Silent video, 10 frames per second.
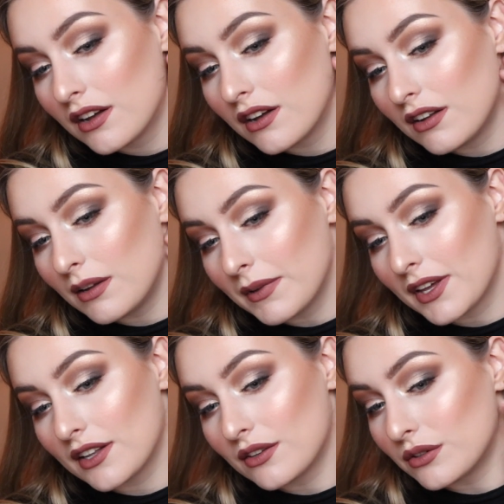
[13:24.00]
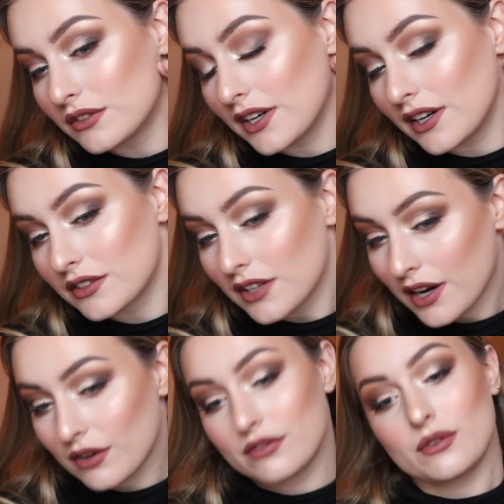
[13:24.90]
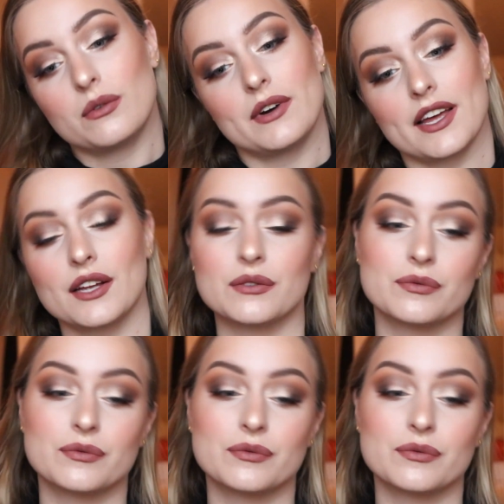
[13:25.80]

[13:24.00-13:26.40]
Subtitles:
Oh, let me get those hairs out of the way.